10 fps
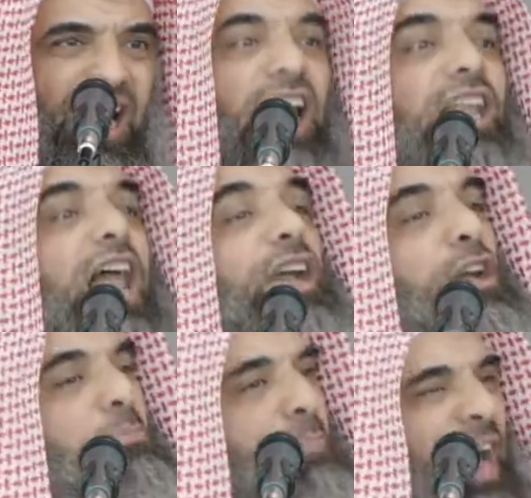Allah
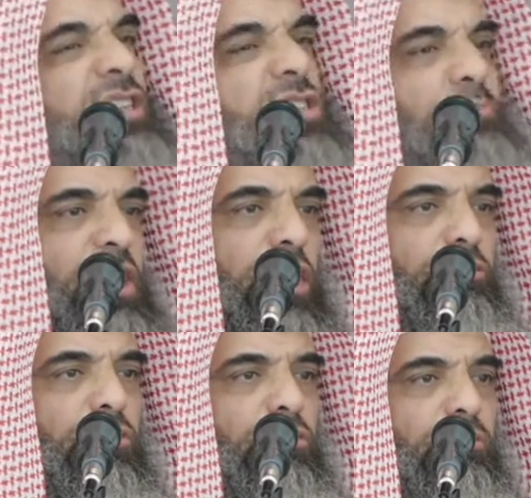commands me
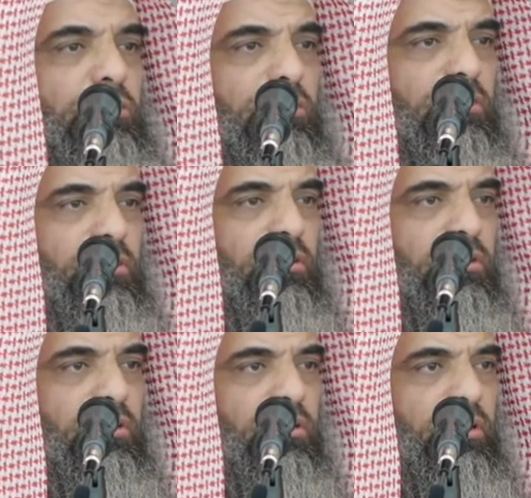and you
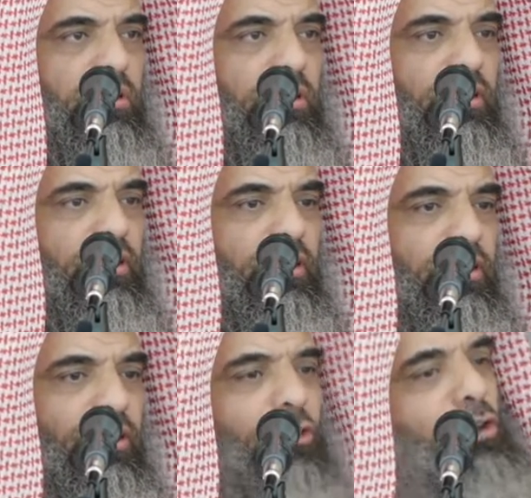
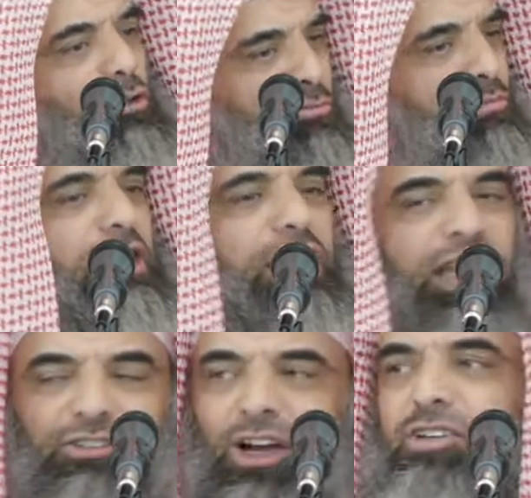to
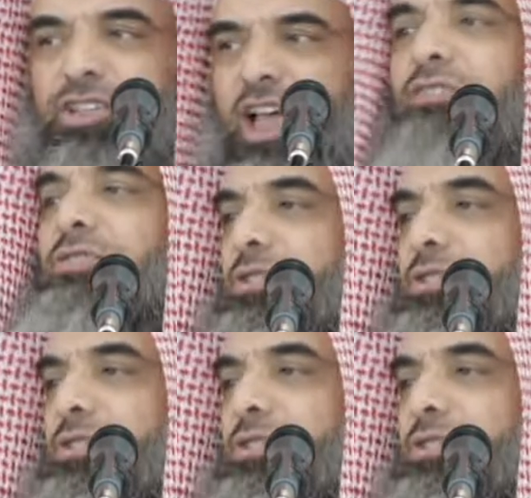humiliate ourselves